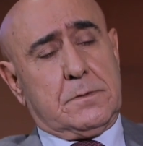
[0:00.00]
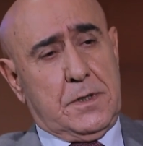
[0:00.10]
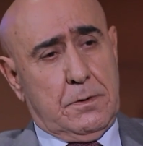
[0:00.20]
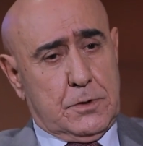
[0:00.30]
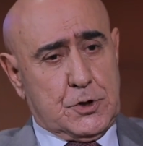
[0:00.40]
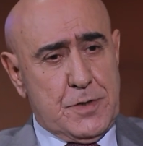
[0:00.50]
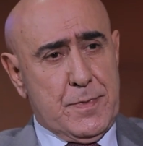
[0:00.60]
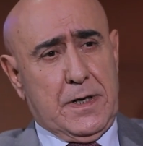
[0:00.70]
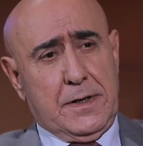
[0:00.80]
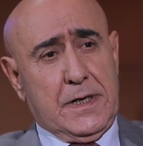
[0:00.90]

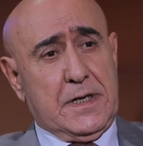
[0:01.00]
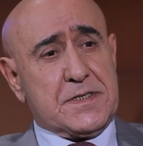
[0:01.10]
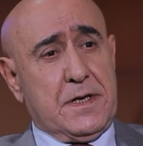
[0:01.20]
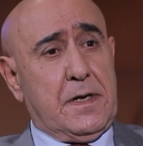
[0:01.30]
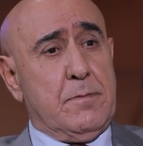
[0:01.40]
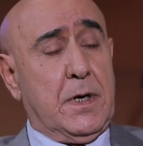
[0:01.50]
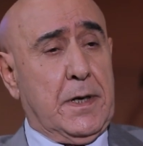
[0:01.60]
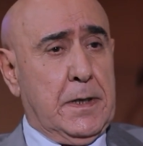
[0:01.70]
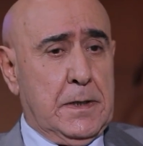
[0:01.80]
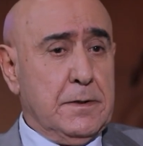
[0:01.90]
Hiroshima and Nagasaki
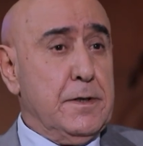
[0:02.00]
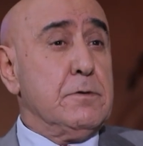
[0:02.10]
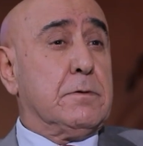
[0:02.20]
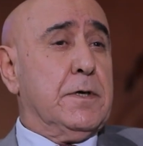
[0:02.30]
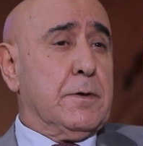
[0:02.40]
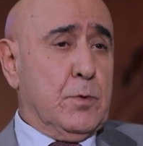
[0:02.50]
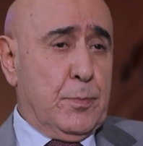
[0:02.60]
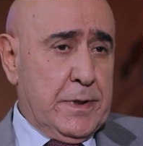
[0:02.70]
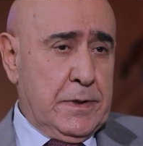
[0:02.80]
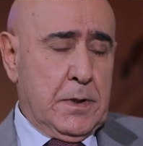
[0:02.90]
by nuclear
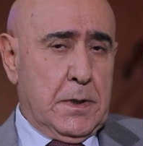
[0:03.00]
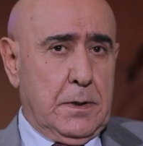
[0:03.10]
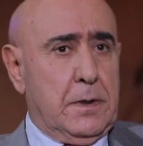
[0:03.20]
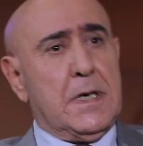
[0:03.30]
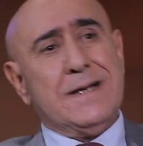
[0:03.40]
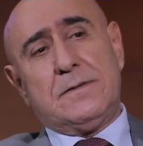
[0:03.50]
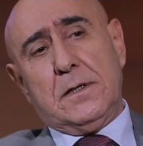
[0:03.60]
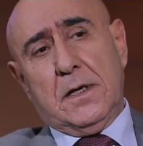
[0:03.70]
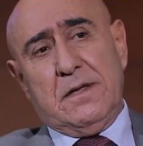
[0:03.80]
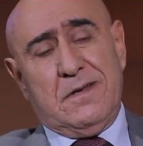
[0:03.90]
weapon, in
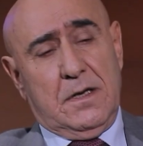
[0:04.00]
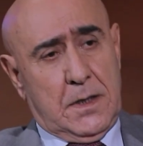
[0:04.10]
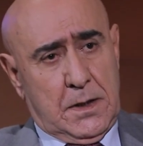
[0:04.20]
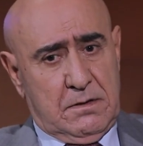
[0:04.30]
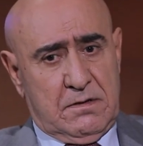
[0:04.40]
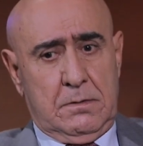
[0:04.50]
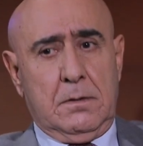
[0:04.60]
1988,